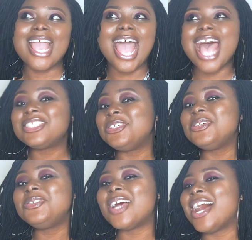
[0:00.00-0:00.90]
As the
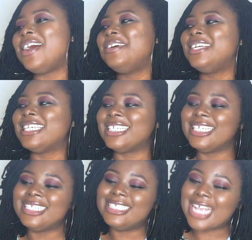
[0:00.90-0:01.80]
usual
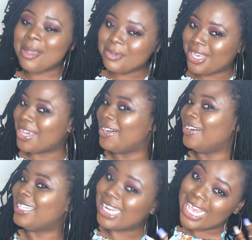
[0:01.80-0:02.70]
sharp
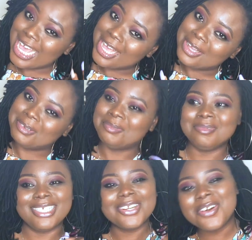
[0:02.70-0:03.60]
girl that I am,
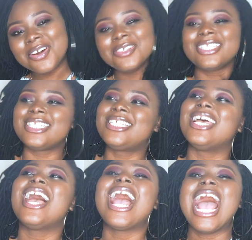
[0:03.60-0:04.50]
in quotes,
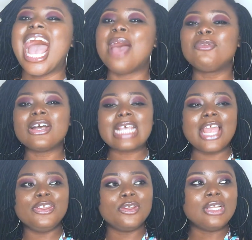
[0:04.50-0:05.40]
and because I
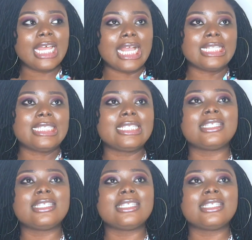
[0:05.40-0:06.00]
know that